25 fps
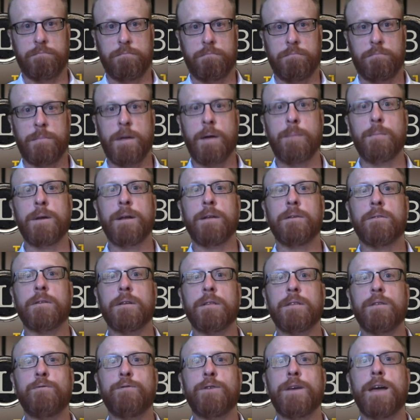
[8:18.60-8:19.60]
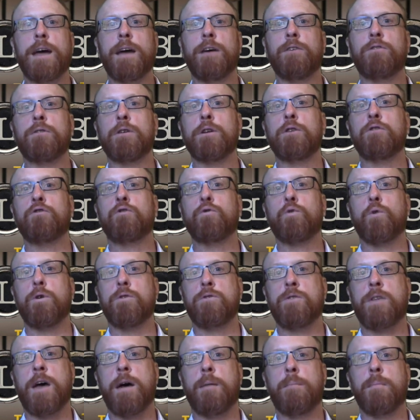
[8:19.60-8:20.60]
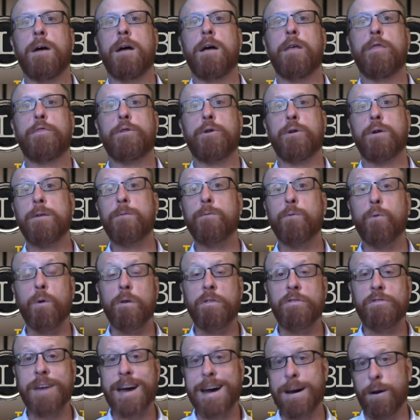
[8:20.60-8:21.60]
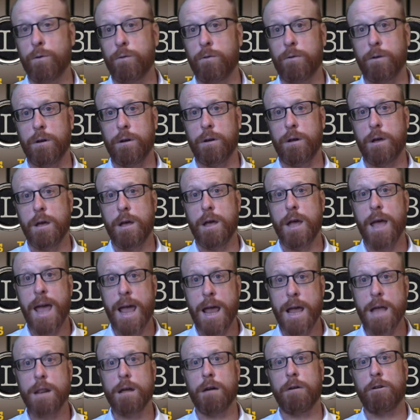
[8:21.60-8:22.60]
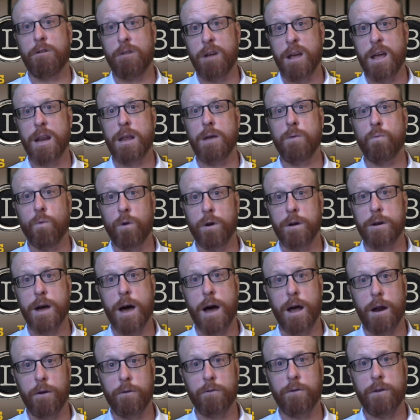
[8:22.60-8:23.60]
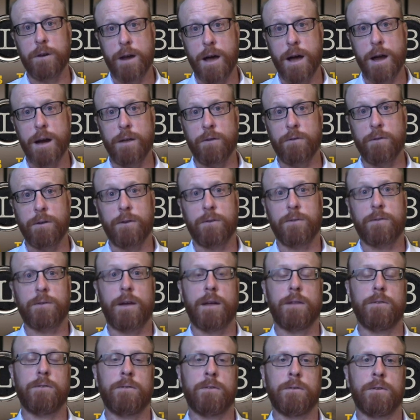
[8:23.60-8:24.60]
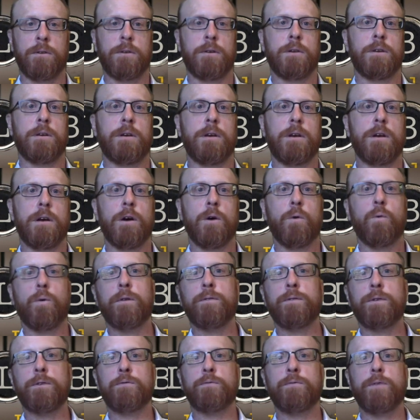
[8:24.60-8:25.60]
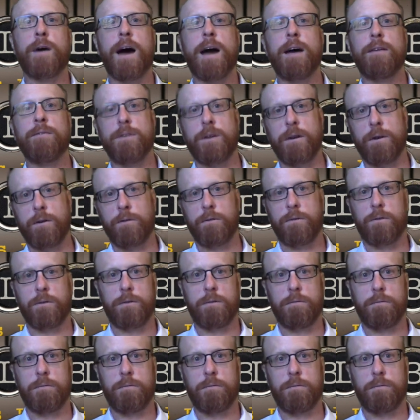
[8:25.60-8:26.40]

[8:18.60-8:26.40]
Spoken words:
That means that the VA is going to short them $34,881.96. What if it's 5 years?